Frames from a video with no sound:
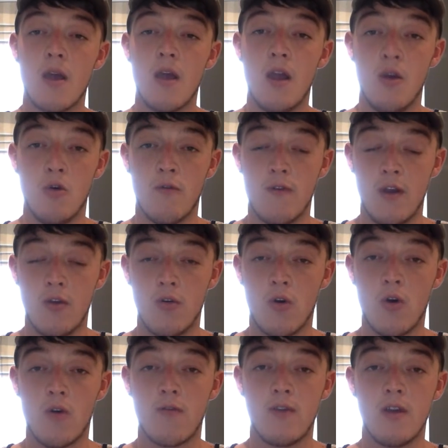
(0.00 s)
enough
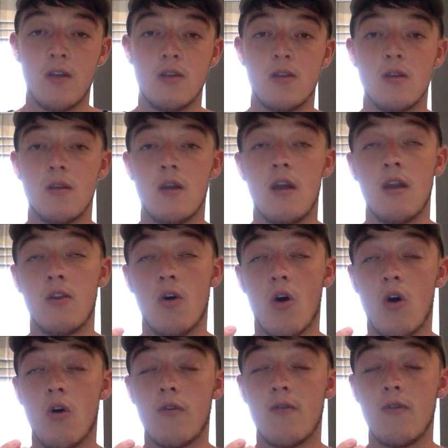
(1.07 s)
endorphins
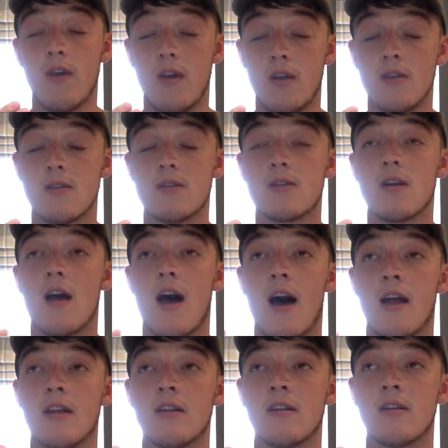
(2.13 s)

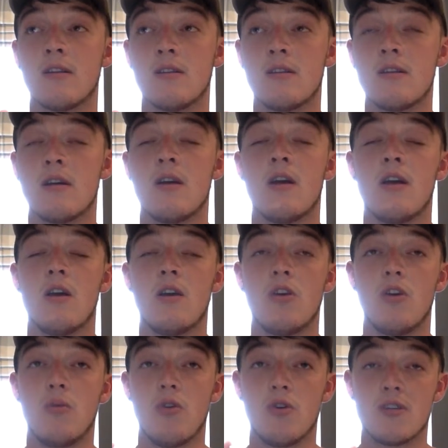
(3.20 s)
and
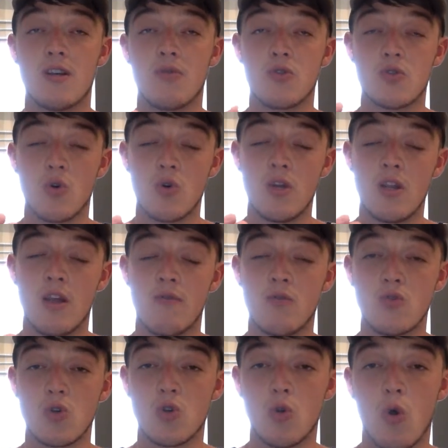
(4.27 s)
your serotonin
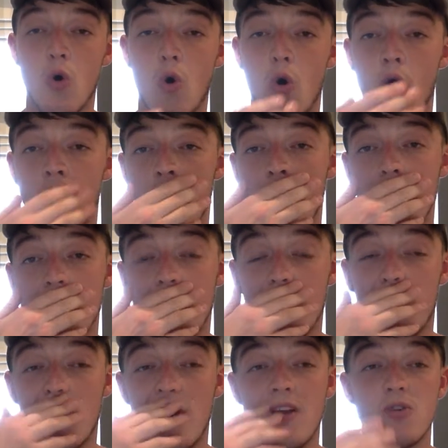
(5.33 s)
levels are low, your
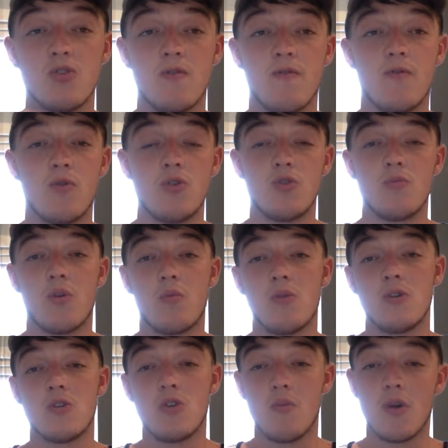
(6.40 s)
brain doesn't function properly,
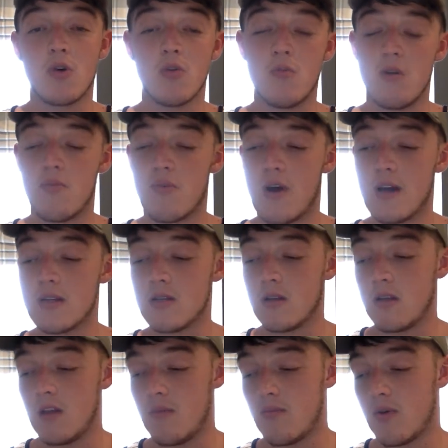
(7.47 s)
so you become depressed,
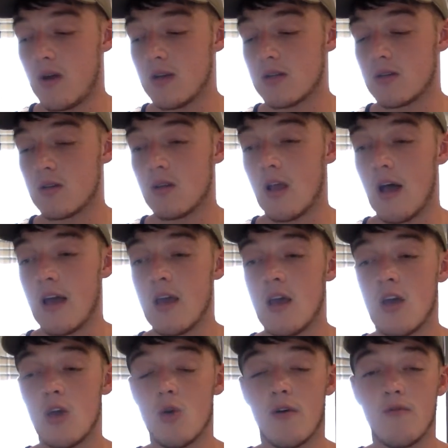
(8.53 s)
and depressed, like
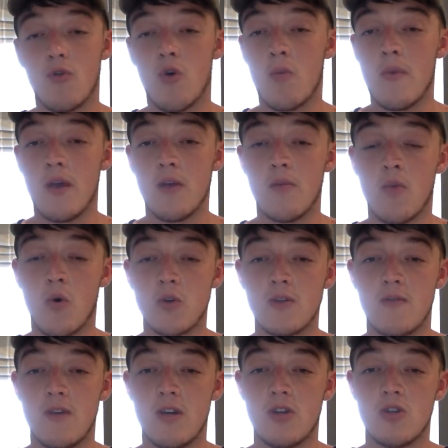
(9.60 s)
you have no
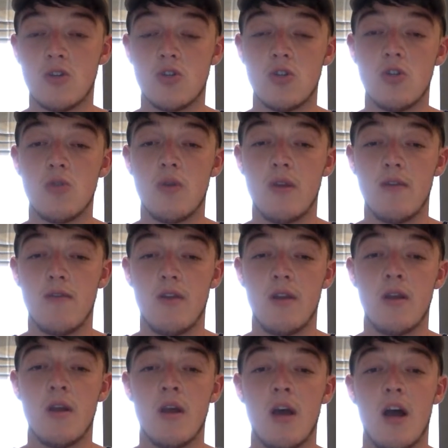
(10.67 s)
motivation to do anything,
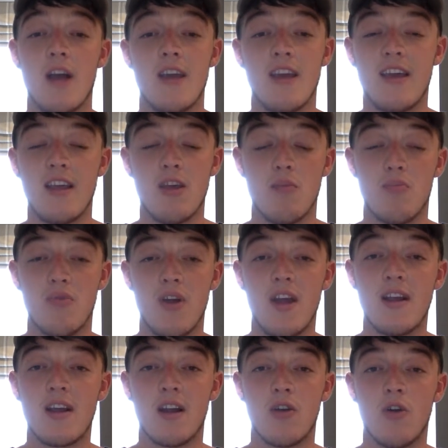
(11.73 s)
and your
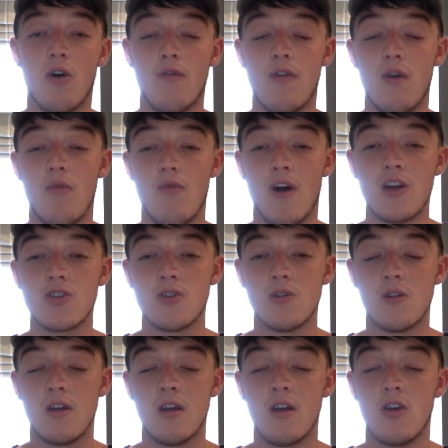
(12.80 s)
brain cannot think
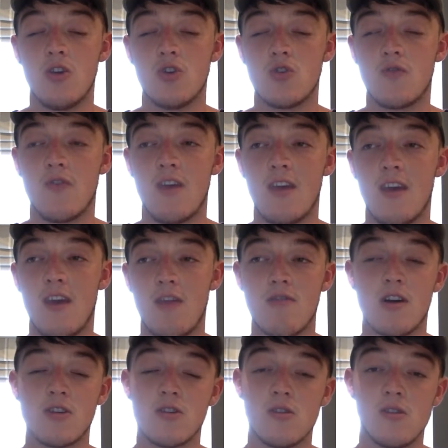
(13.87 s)
rationally, you just think
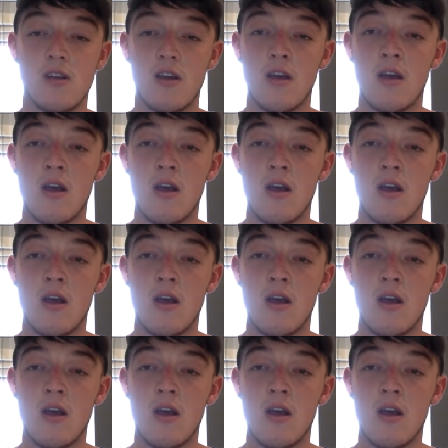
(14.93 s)
irrationally.